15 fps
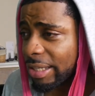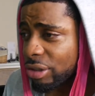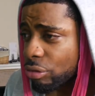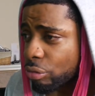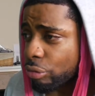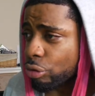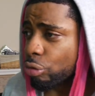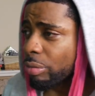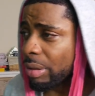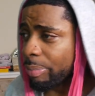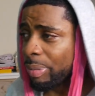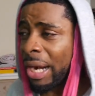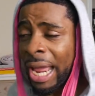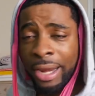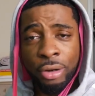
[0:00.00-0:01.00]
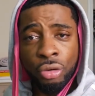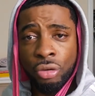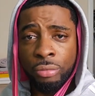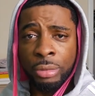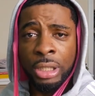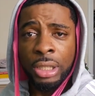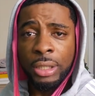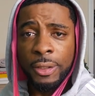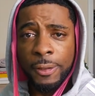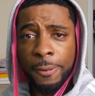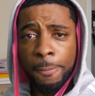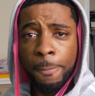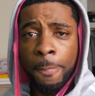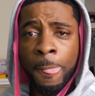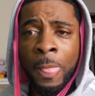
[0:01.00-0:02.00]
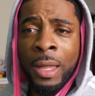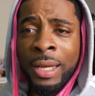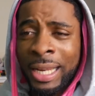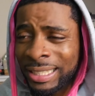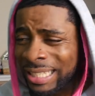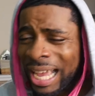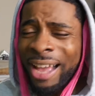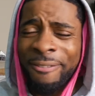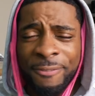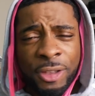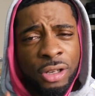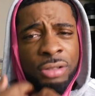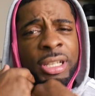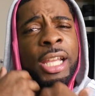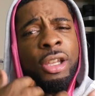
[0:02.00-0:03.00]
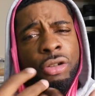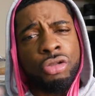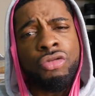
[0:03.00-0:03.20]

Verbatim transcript: you be plotting on me. That's how I feel. Like,